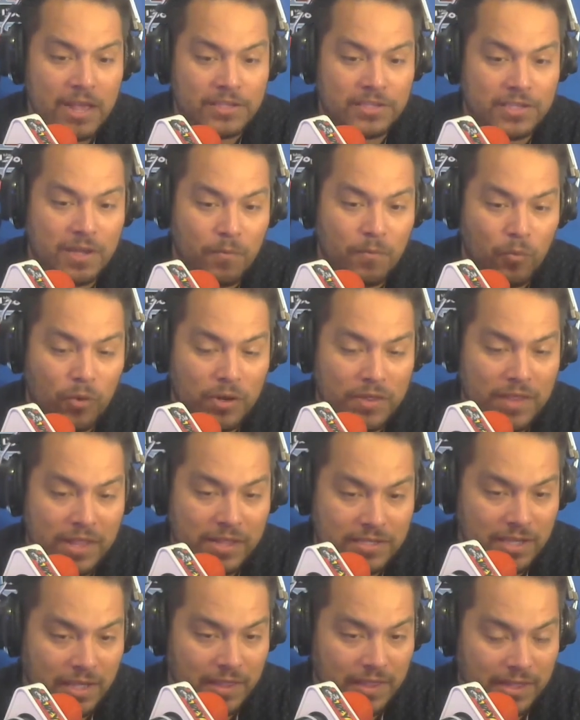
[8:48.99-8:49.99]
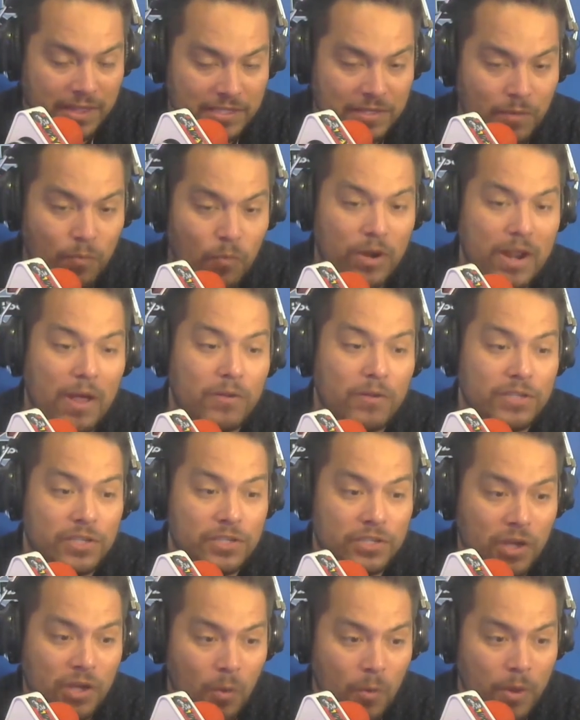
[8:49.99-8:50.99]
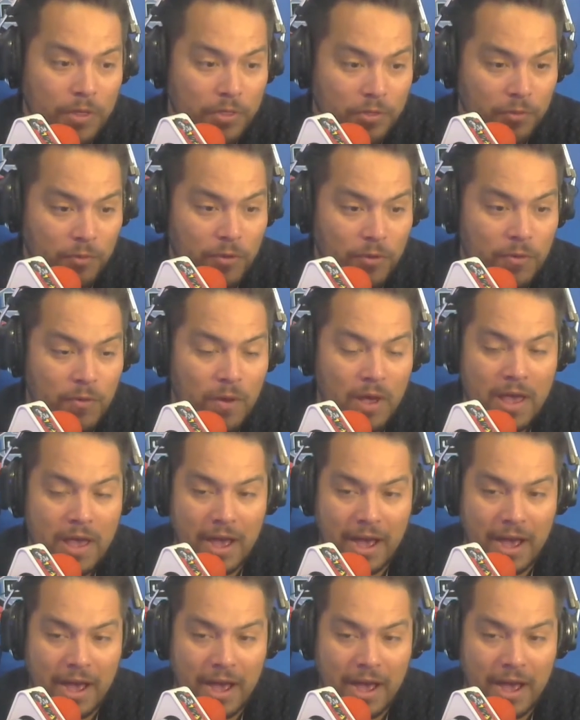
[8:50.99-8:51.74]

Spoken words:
someone that someone else is going through,